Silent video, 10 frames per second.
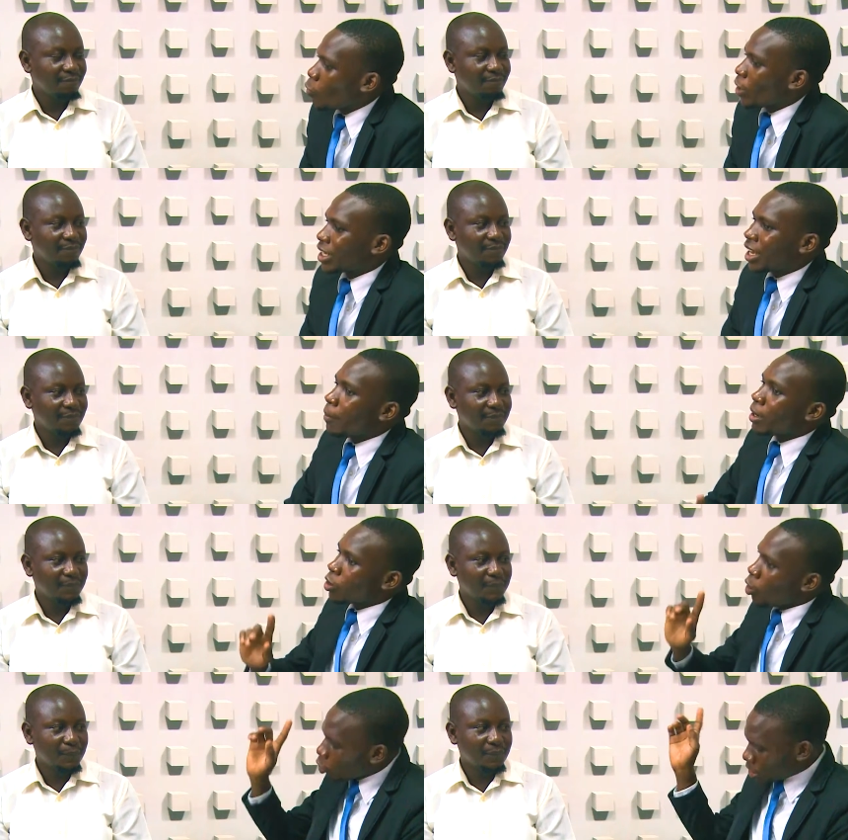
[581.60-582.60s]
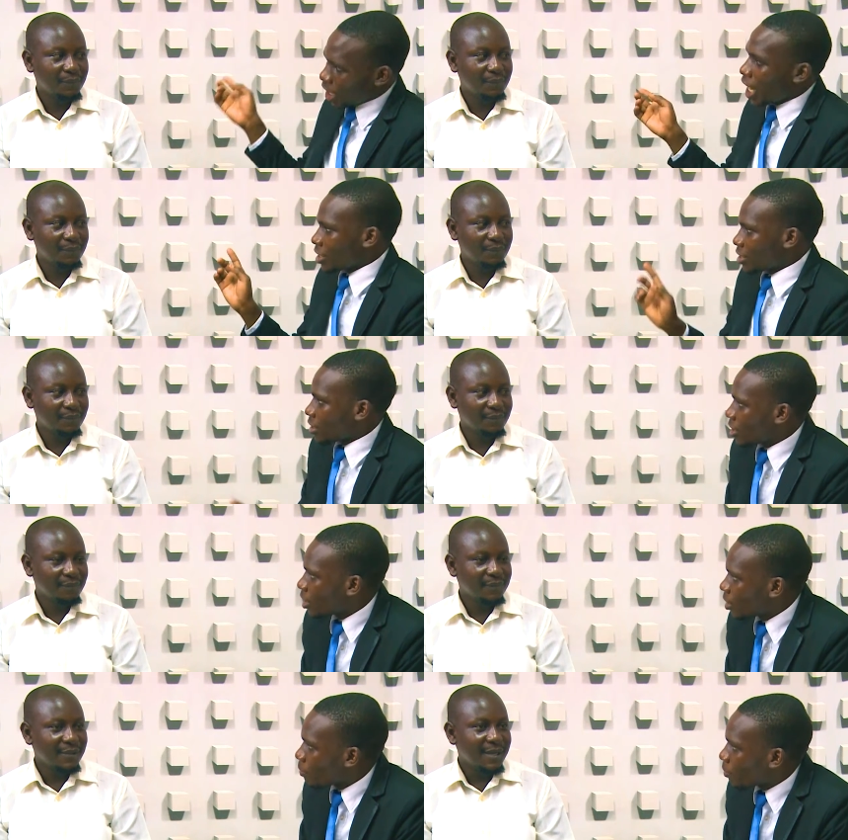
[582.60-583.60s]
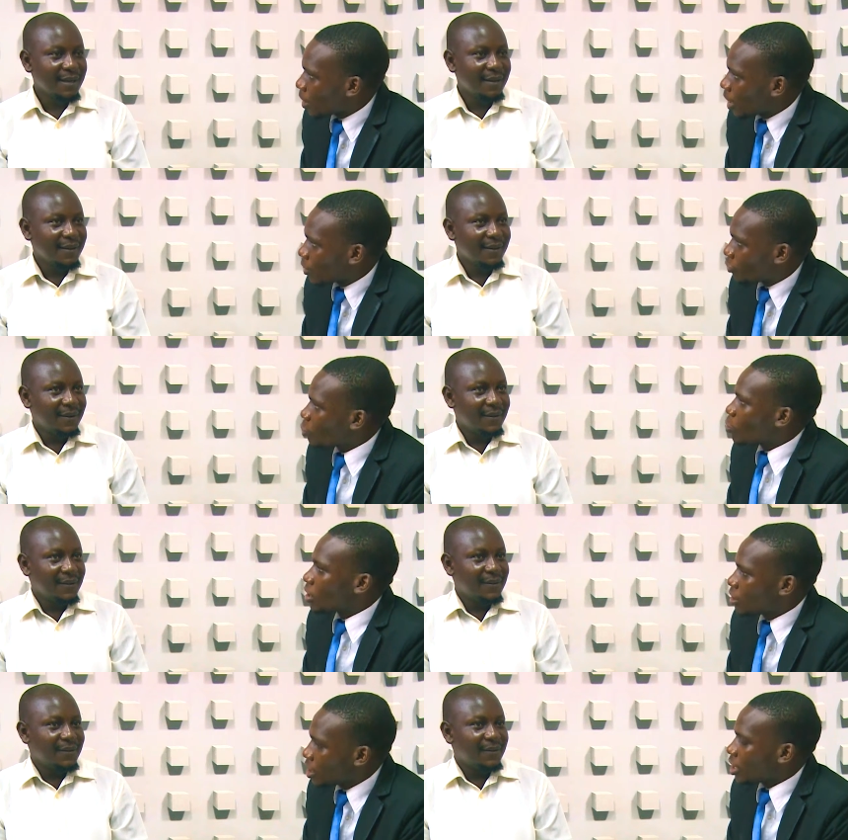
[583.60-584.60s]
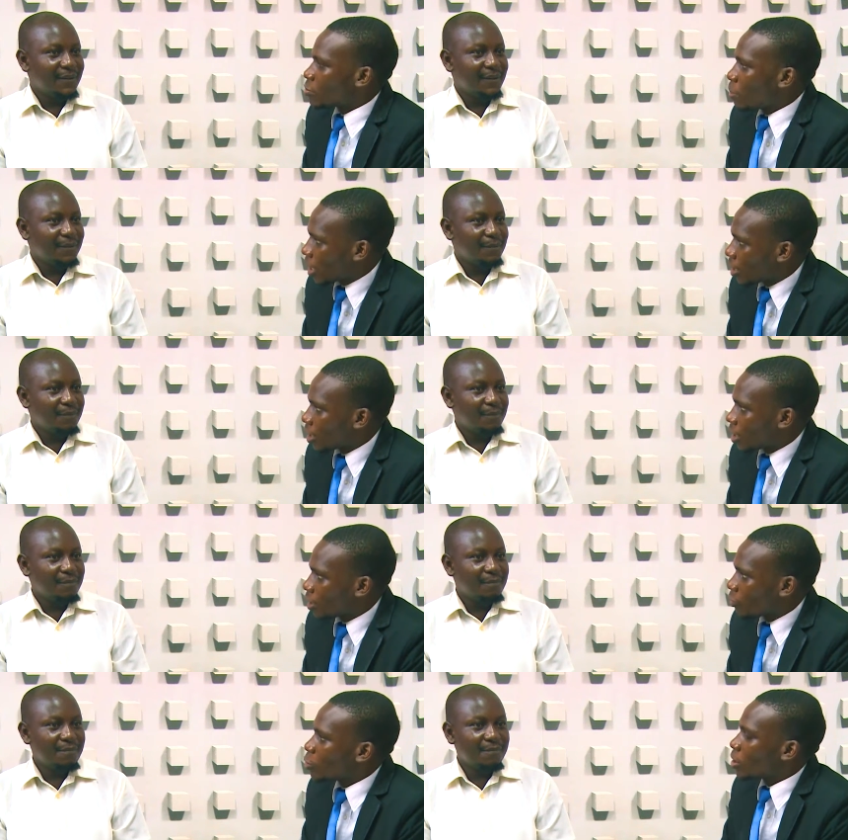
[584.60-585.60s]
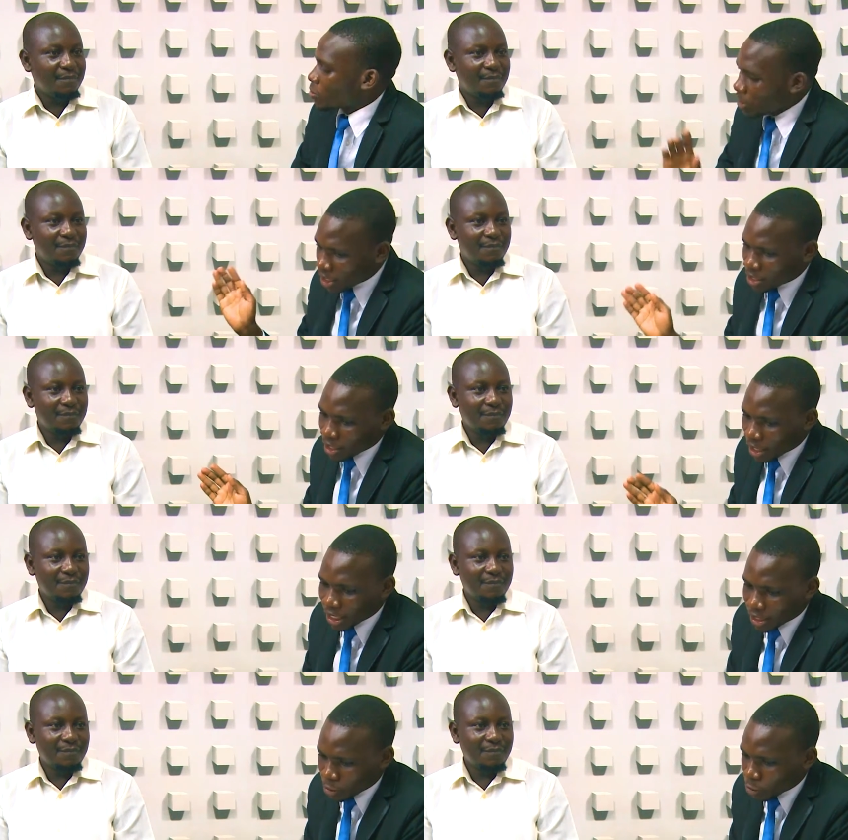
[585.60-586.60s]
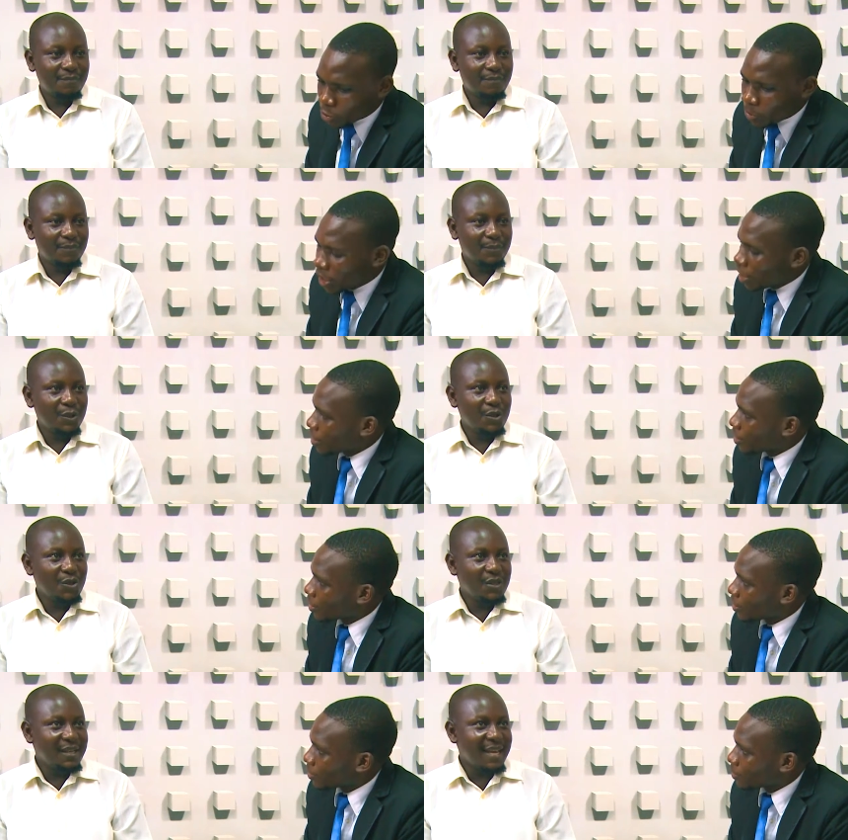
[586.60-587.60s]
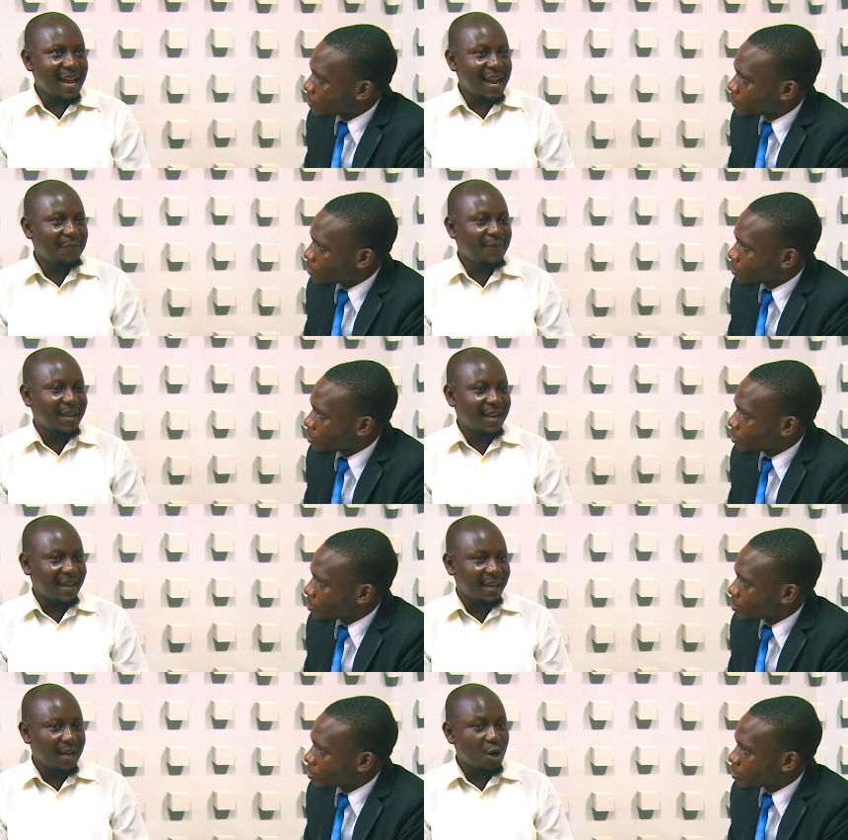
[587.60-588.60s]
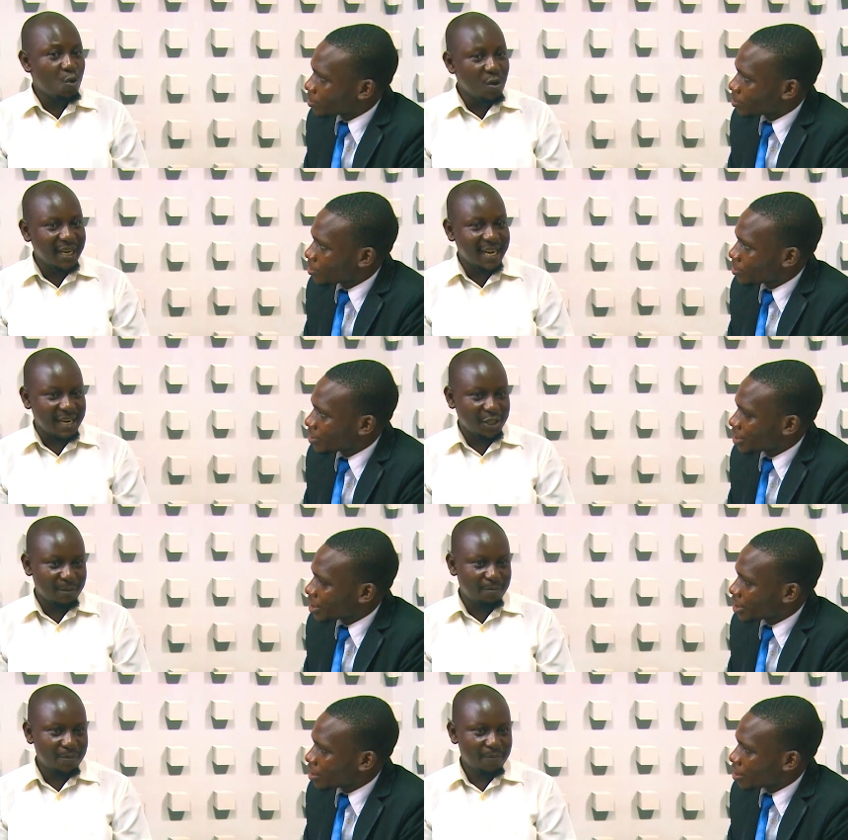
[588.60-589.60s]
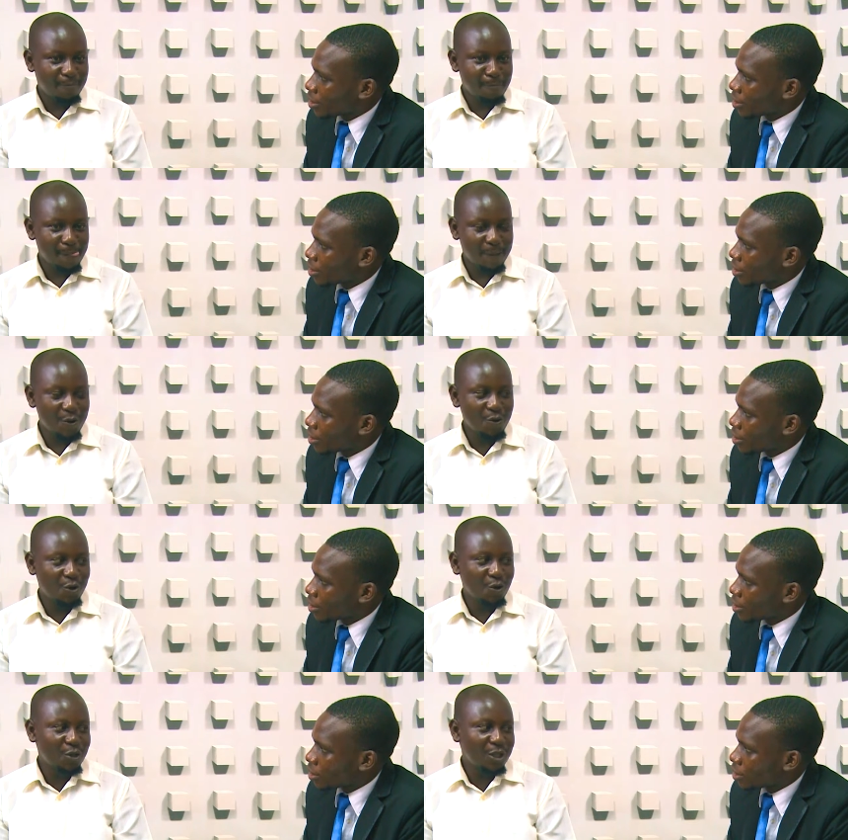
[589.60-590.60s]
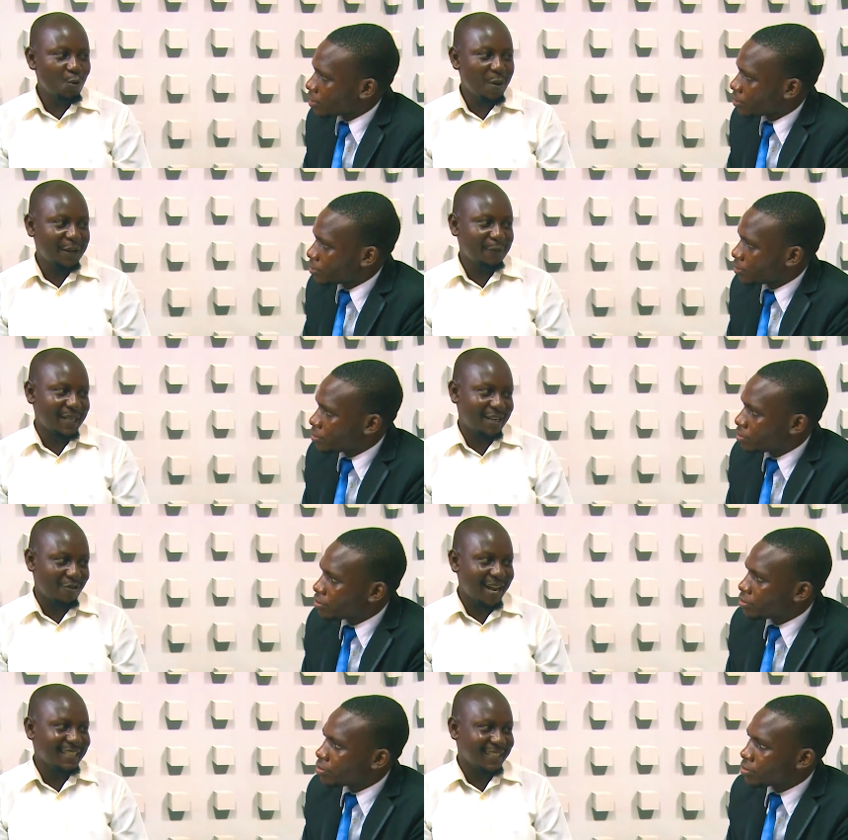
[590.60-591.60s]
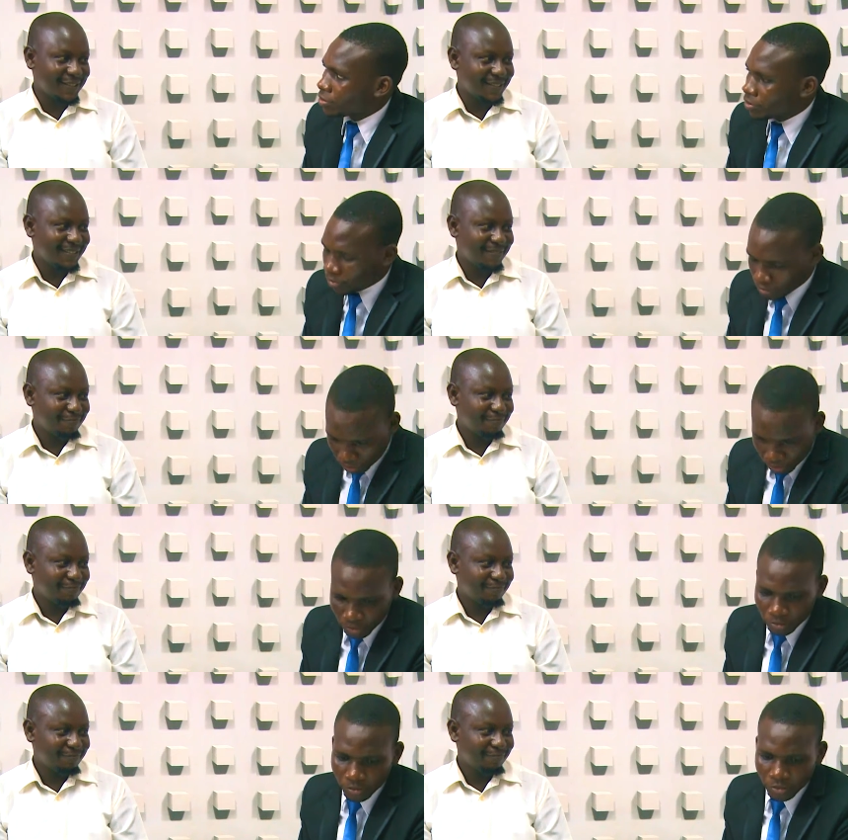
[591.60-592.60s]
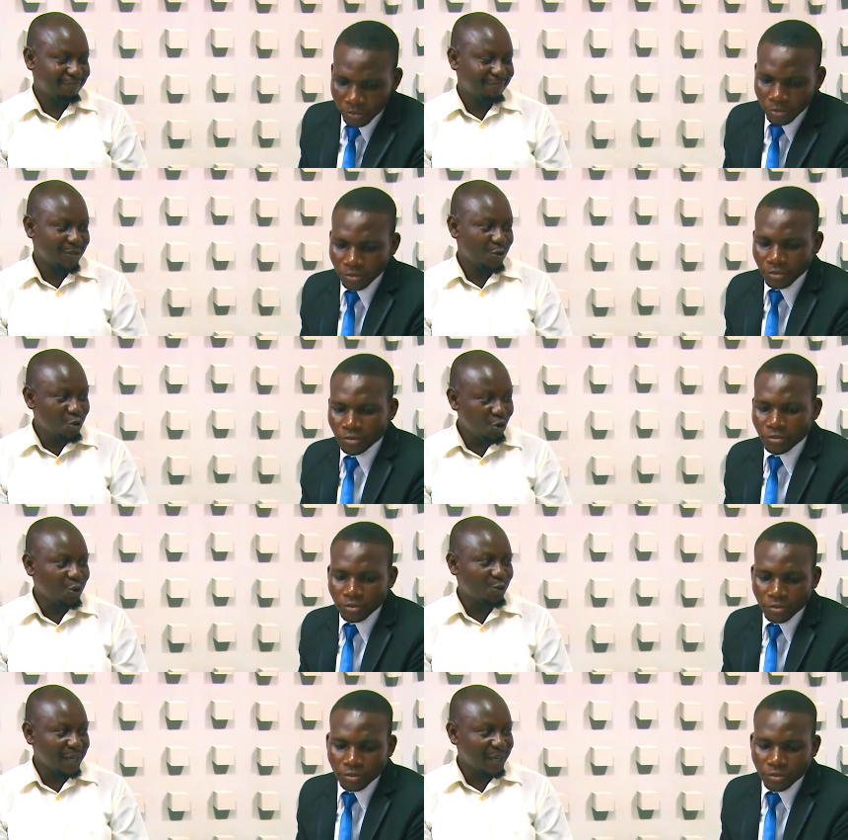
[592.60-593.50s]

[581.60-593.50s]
Speaker 1: will come and haunt us mm, a few years back, a few years later, so to speak.
Speaker 2: Yeah, I think uh, good leadership you don't wait for the crisis. You don't